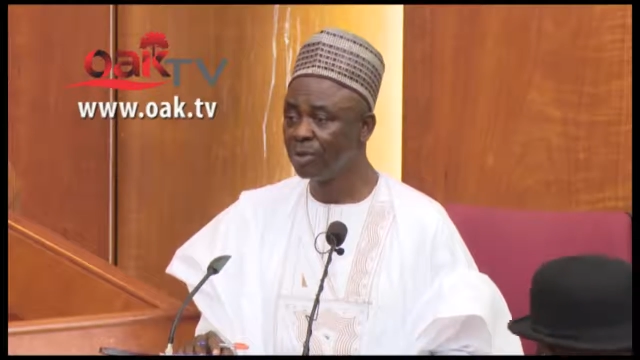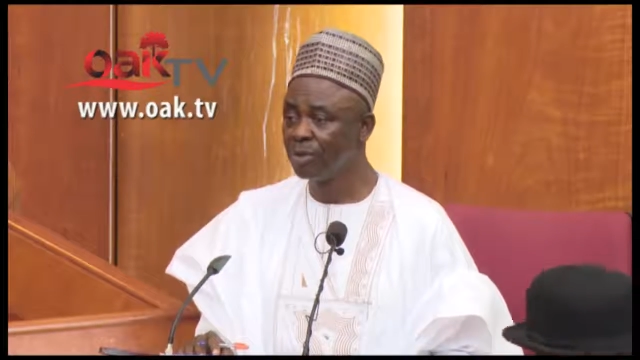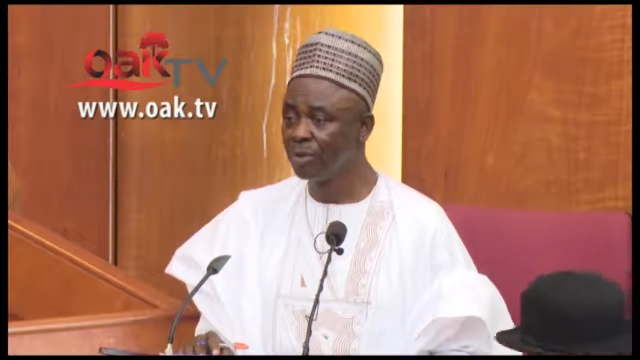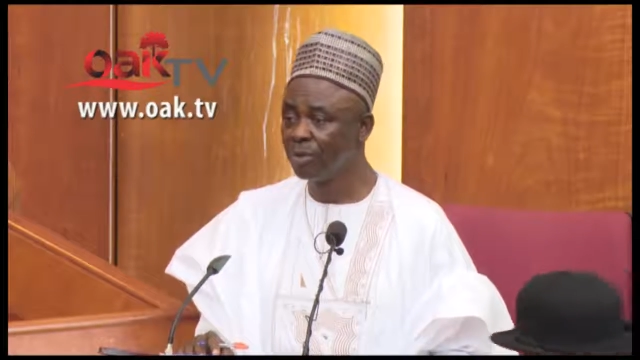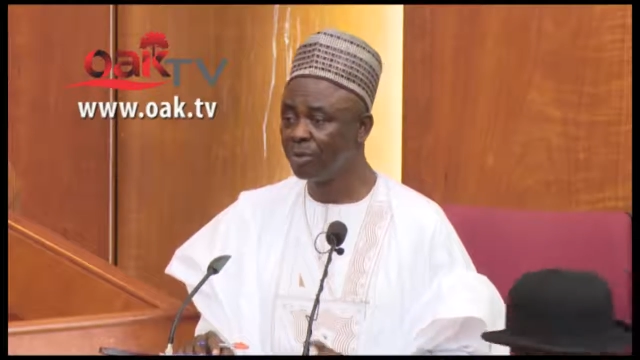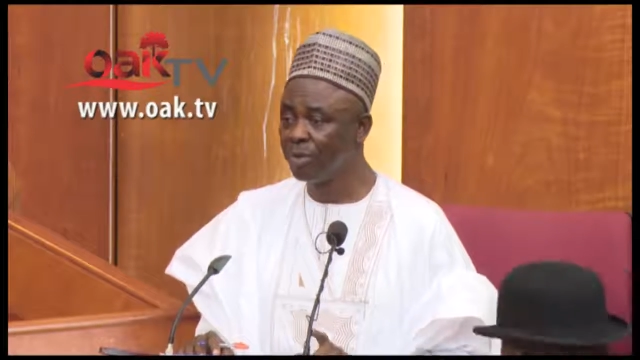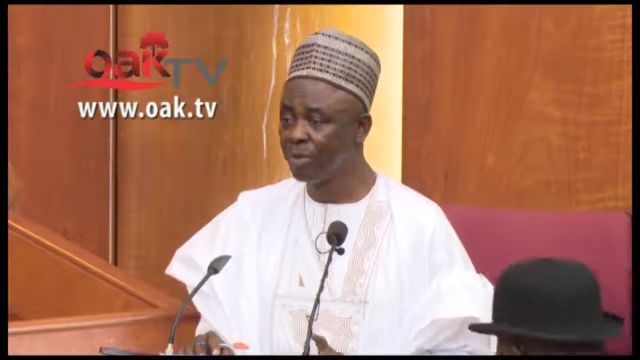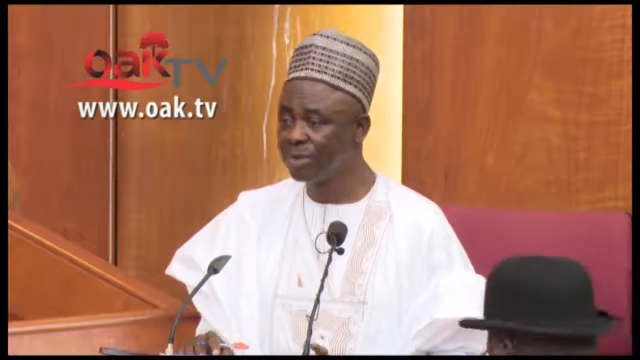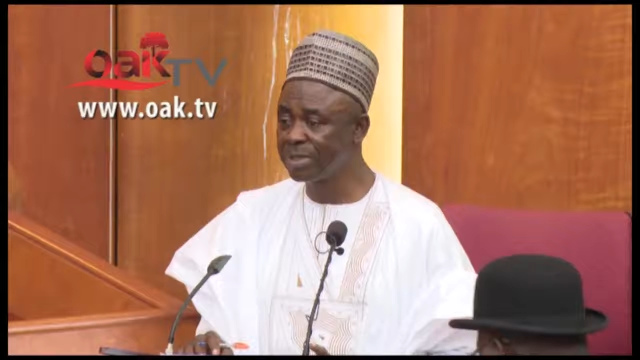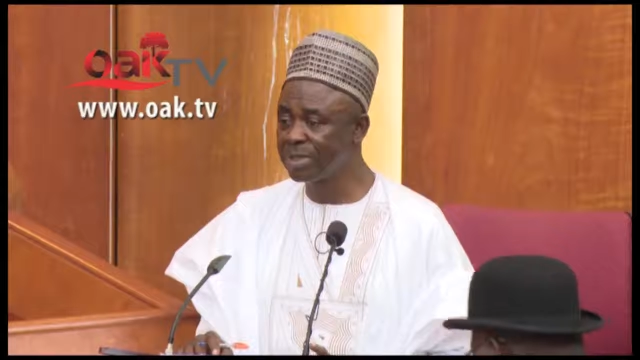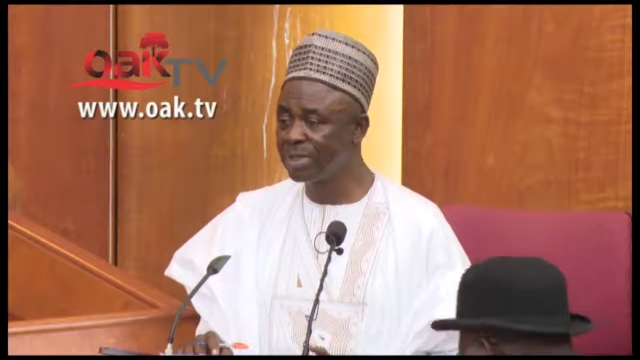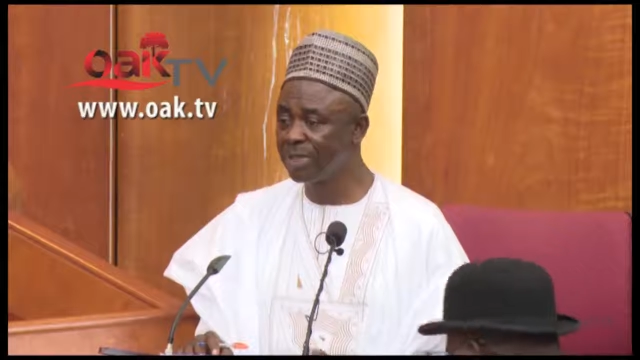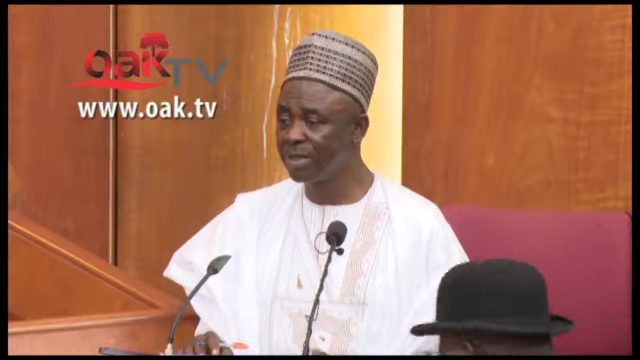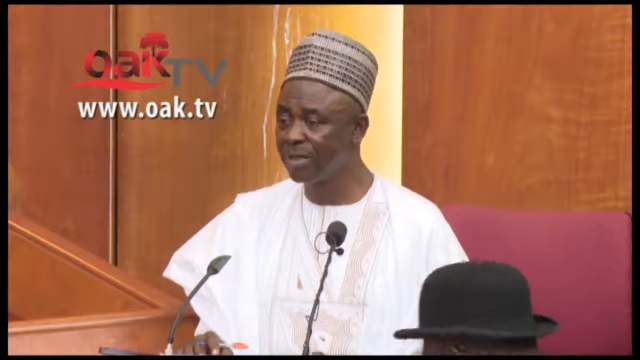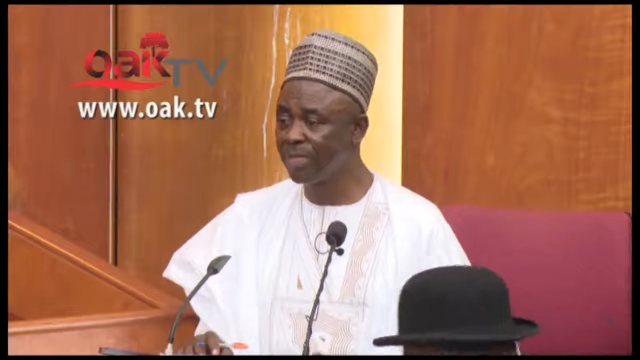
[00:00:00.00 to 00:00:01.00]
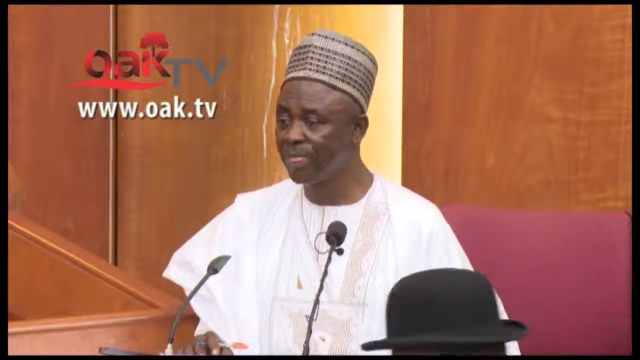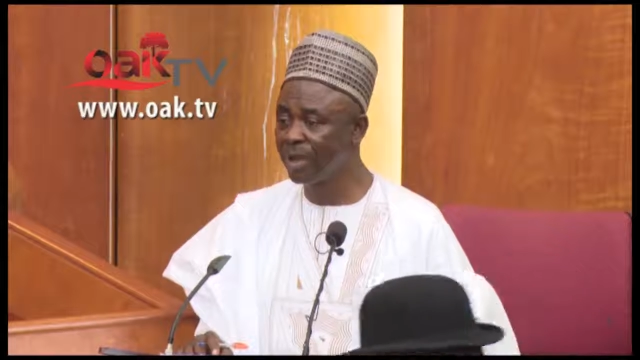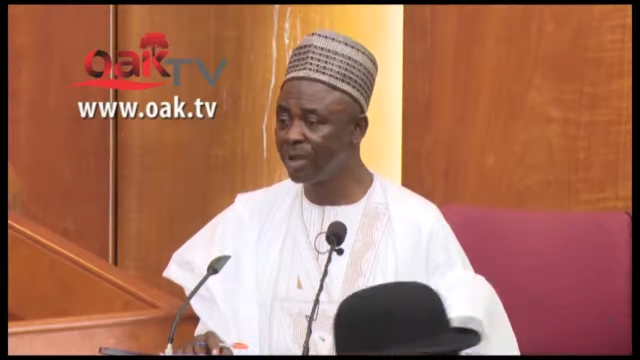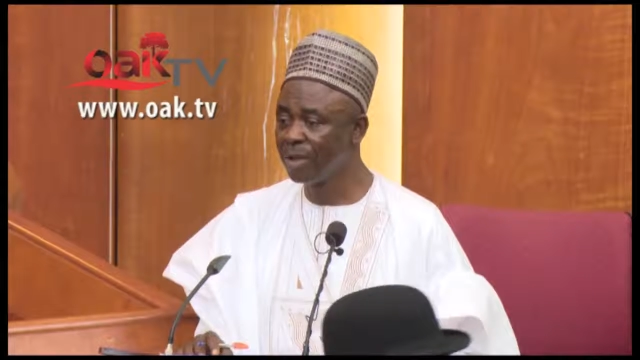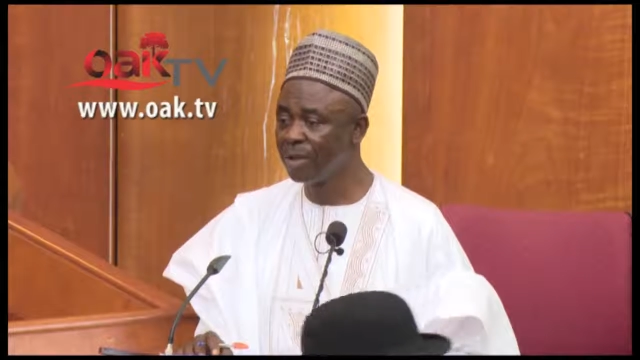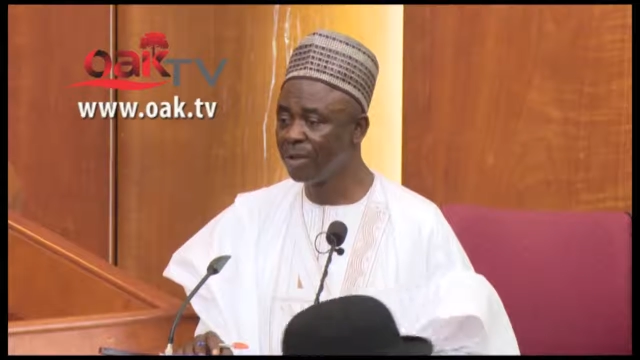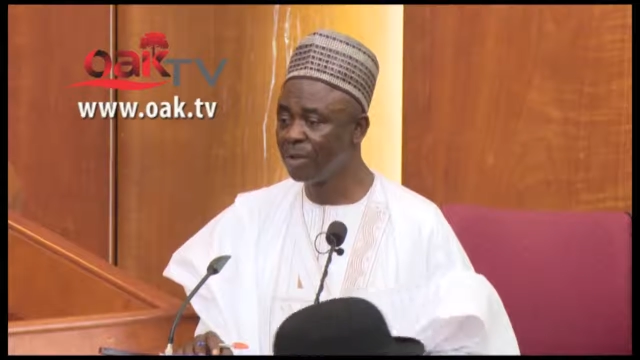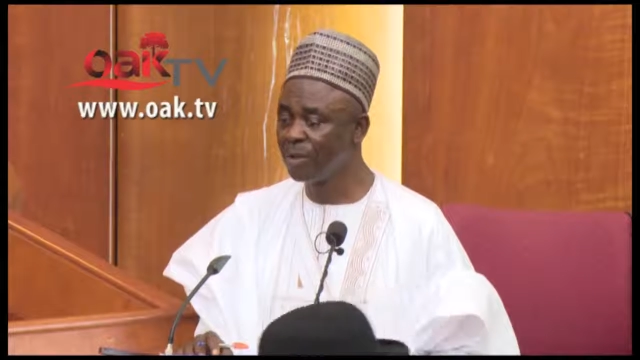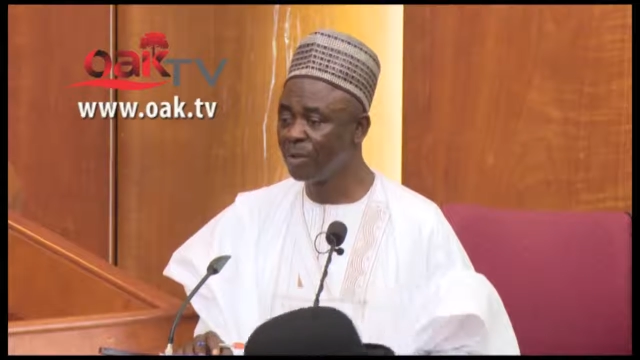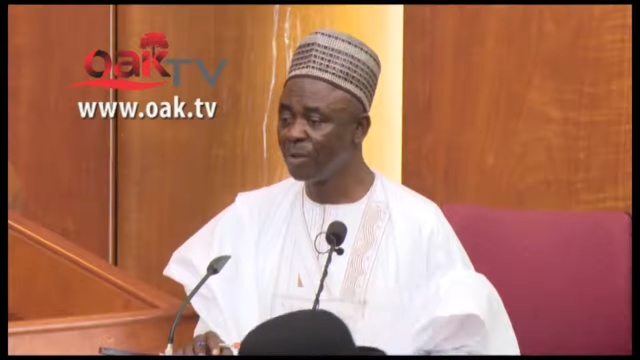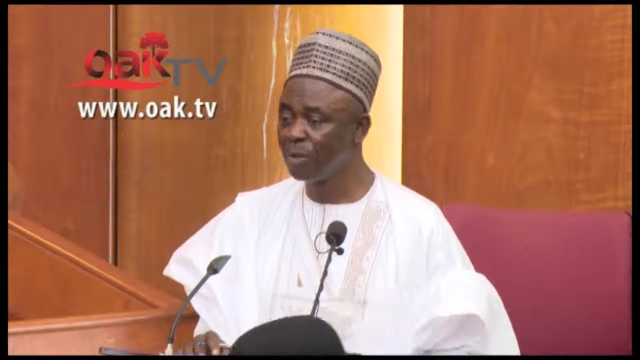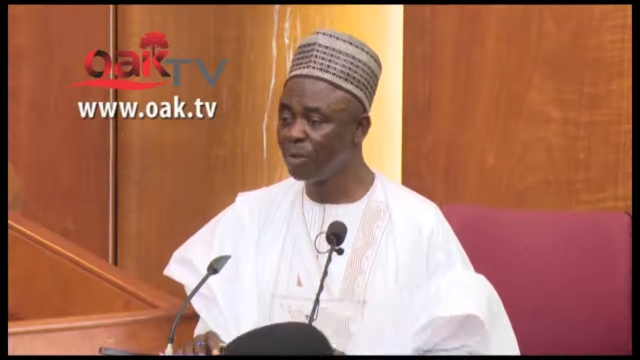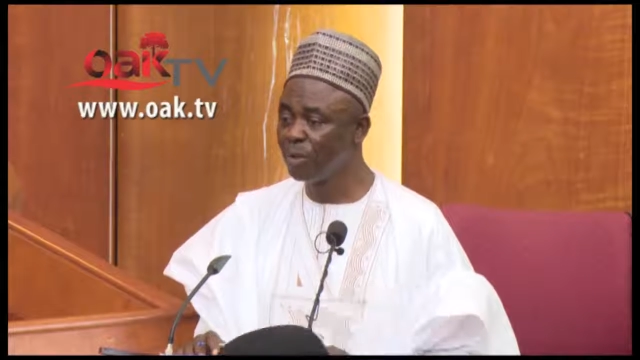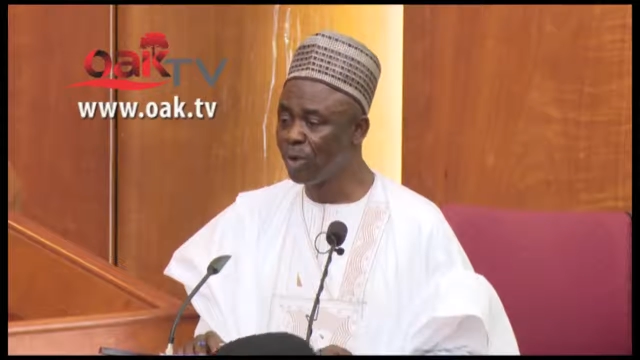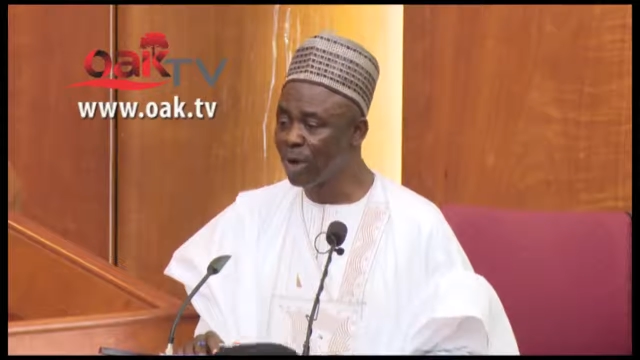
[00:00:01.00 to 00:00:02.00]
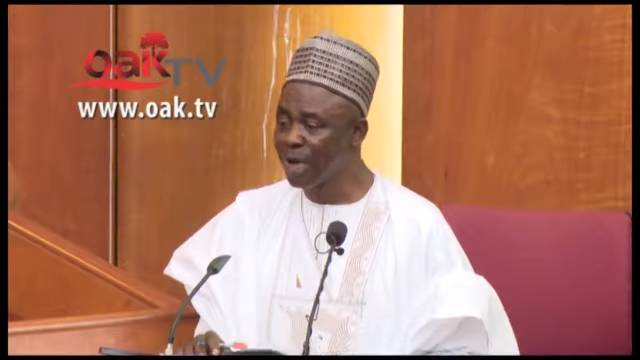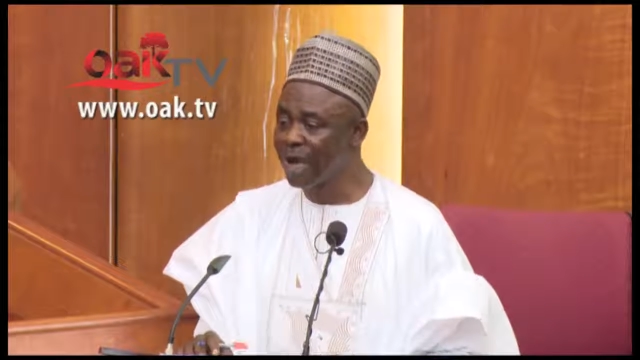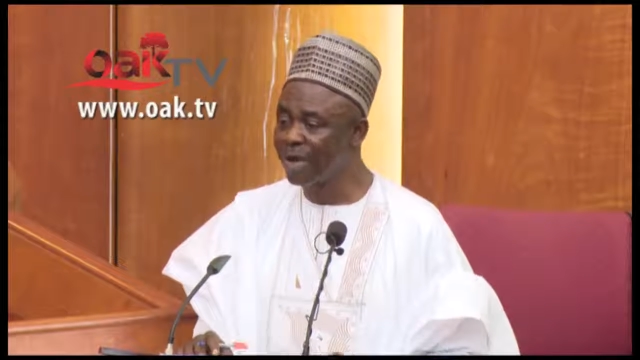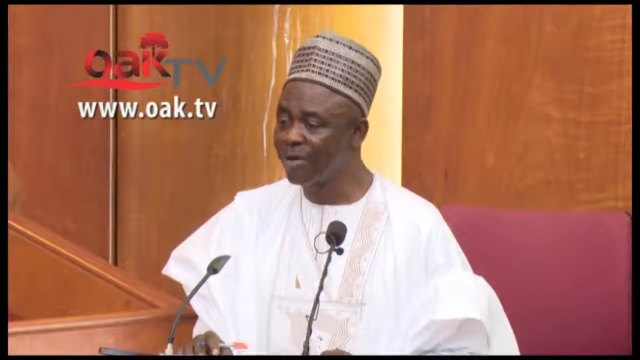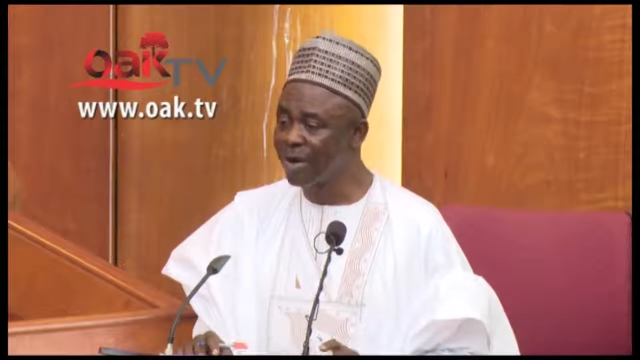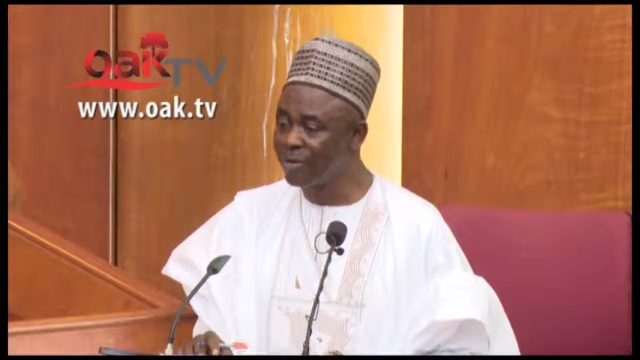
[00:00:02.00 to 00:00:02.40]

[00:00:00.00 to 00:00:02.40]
to boost local